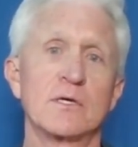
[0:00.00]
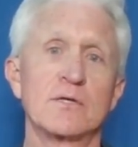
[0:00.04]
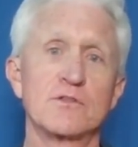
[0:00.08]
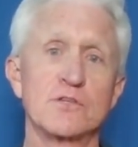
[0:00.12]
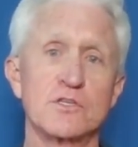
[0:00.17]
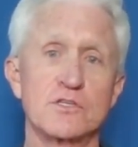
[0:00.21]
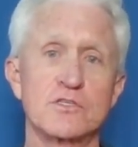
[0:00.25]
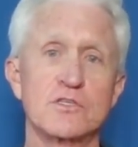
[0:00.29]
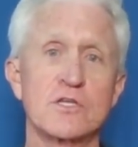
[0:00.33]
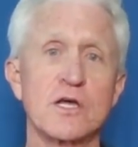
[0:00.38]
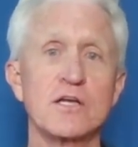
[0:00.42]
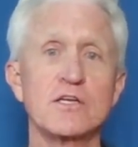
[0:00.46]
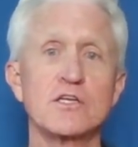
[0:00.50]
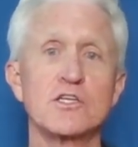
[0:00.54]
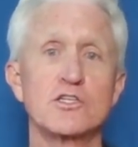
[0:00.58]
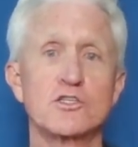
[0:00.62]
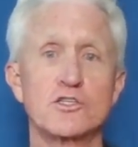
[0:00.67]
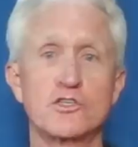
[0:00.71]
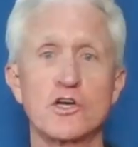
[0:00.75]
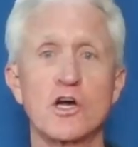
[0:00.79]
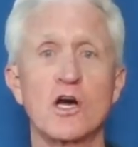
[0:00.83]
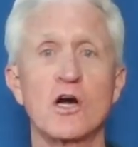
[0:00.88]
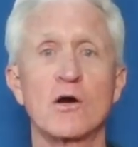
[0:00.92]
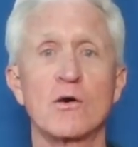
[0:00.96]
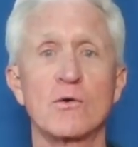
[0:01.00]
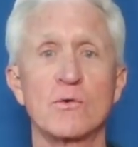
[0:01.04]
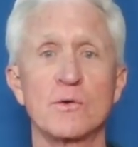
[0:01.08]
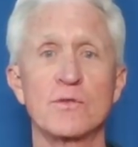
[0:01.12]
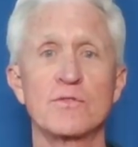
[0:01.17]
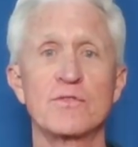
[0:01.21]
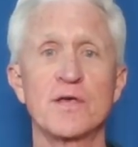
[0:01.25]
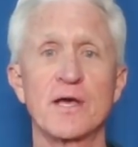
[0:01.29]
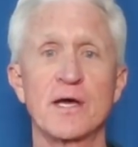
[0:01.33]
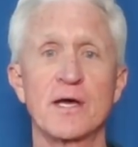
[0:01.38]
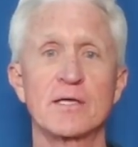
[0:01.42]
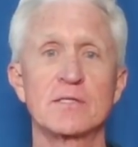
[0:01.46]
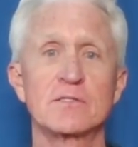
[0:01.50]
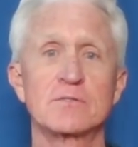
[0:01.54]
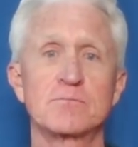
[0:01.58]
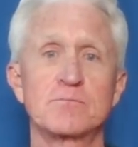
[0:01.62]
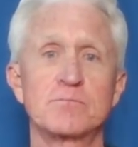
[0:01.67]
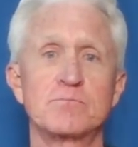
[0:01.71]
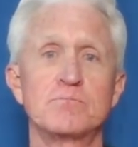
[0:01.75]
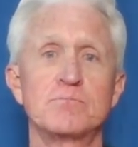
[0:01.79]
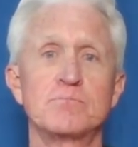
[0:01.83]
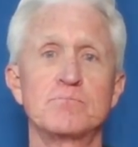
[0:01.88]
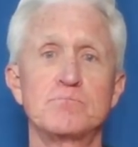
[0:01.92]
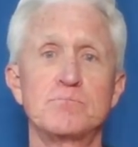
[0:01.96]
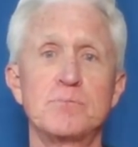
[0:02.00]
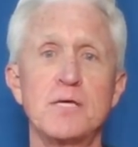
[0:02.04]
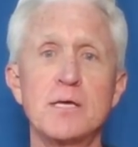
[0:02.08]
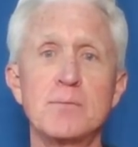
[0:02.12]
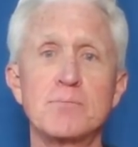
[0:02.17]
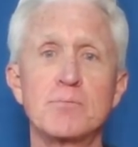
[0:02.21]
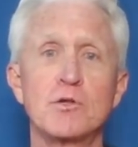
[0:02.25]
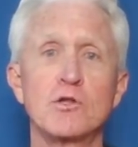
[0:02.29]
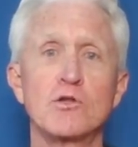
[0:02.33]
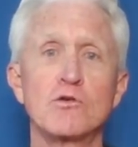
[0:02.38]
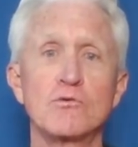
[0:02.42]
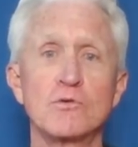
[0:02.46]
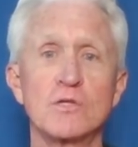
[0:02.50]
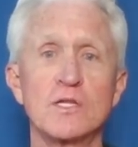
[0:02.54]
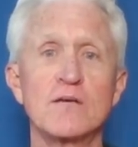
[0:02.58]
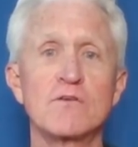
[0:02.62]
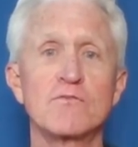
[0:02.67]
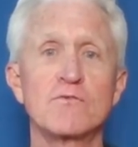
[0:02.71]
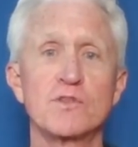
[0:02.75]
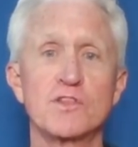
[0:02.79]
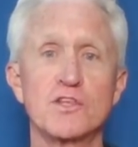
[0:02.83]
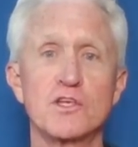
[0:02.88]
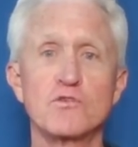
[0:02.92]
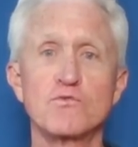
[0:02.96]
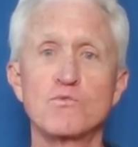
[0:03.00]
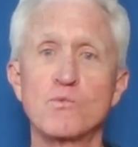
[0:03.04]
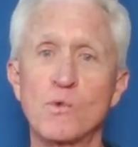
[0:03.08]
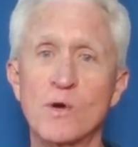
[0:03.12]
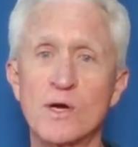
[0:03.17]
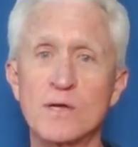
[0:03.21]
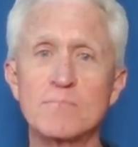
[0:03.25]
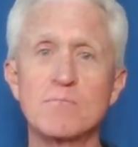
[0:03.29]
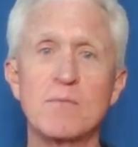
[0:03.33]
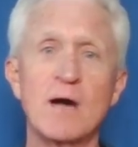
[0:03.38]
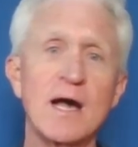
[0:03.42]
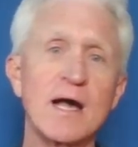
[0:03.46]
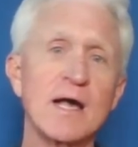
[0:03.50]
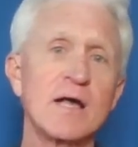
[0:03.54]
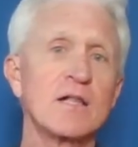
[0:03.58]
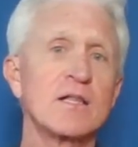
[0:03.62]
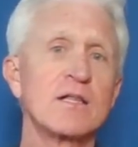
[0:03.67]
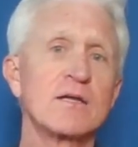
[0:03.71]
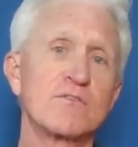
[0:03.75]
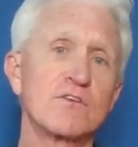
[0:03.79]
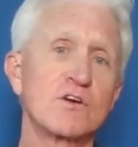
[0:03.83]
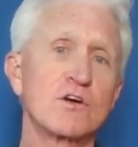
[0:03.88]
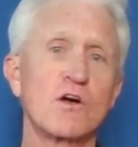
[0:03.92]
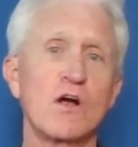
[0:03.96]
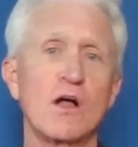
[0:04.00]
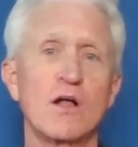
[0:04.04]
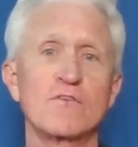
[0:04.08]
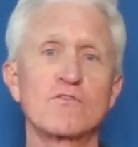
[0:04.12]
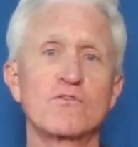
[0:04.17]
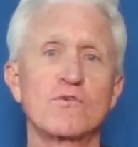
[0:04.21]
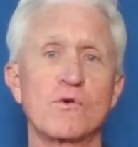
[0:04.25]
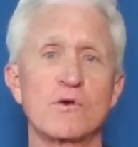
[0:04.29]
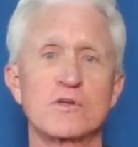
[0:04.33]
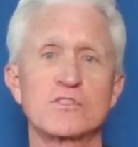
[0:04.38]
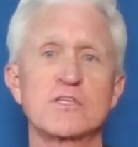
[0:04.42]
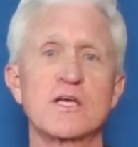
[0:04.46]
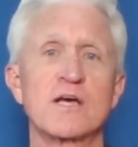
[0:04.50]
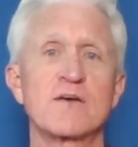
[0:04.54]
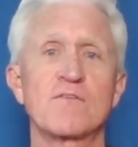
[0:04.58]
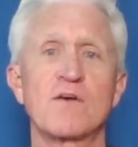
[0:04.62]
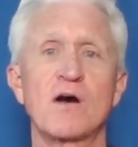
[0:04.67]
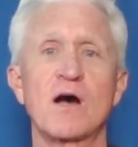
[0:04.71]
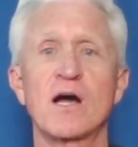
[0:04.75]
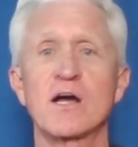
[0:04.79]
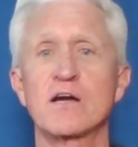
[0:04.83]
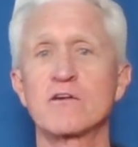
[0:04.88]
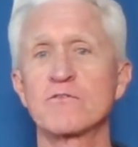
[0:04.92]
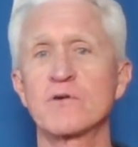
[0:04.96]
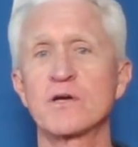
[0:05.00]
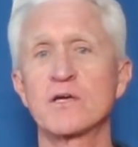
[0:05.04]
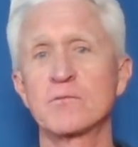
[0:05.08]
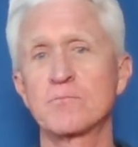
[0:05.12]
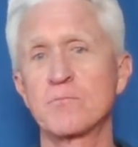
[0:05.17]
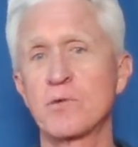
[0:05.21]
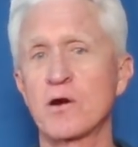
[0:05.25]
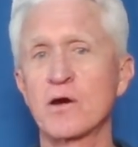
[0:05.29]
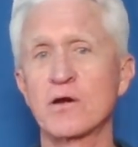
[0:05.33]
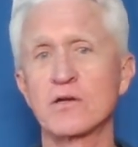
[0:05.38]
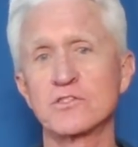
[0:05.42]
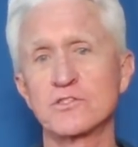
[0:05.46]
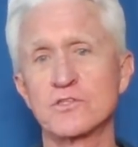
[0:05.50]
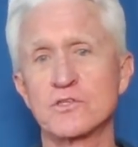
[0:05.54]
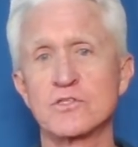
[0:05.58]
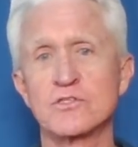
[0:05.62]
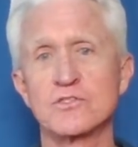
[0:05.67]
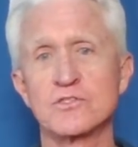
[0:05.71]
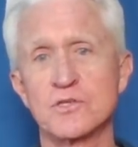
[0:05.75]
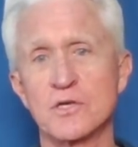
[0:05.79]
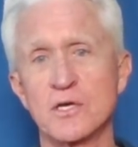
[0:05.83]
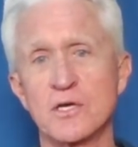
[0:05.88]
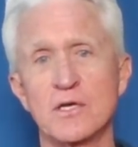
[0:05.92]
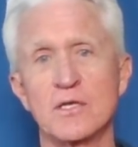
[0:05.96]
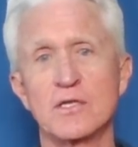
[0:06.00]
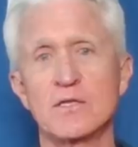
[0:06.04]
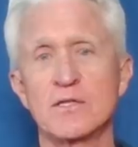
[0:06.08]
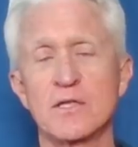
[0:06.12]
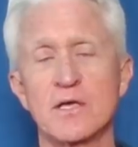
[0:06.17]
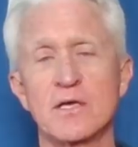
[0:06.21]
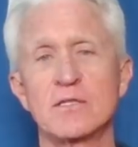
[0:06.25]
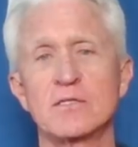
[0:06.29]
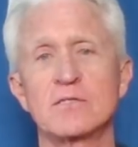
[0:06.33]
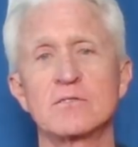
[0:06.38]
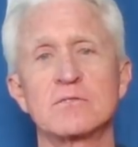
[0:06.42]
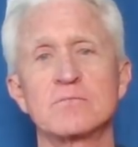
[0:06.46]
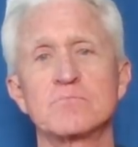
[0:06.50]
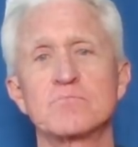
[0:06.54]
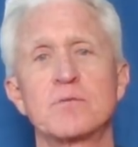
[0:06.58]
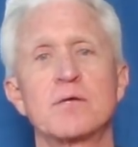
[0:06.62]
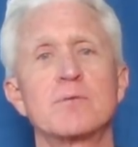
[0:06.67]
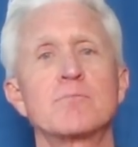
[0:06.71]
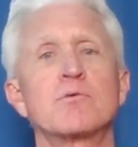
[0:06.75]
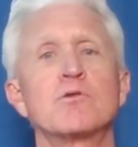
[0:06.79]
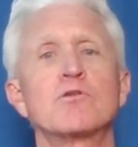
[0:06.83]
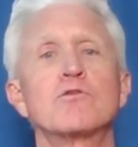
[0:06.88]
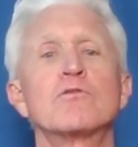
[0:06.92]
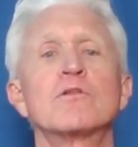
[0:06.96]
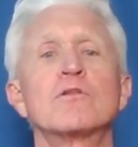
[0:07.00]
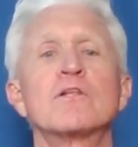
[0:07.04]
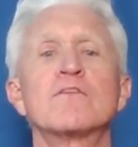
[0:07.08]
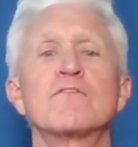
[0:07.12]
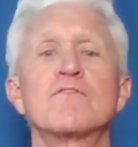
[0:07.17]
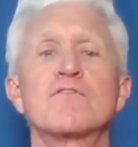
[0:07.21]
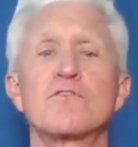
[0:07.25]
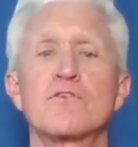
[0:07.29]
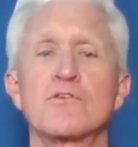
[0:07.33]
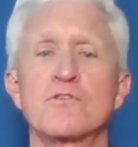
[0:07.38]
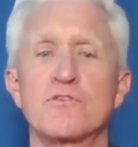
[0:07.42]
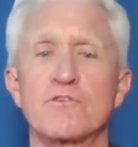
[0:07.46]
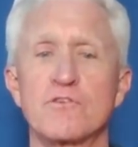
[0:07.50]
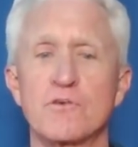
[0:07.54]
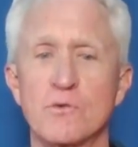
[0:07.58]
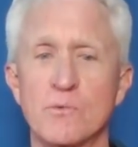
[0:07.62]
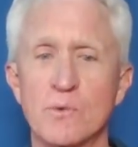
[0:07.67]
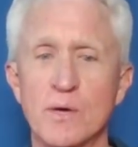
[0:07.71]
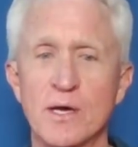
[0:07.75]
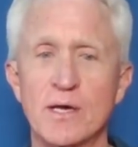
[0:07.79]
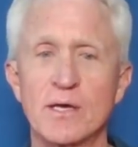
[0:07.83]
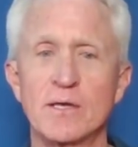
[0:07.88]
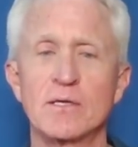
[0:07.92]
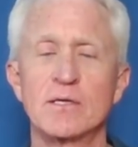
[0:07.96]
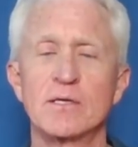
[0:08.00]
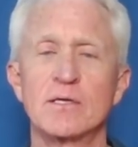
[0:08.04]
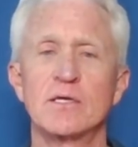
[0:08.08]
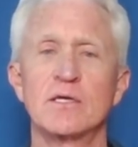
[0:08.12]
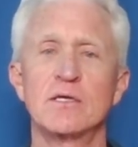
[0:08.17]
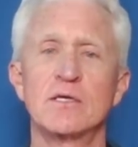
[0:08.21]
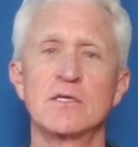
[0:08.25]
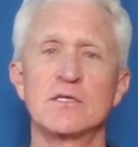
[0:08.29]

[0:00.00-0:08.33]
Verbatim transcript: uh, the studies show that people who live within one mile of a golf course have a higher rate of Parkinson's than people who live further away.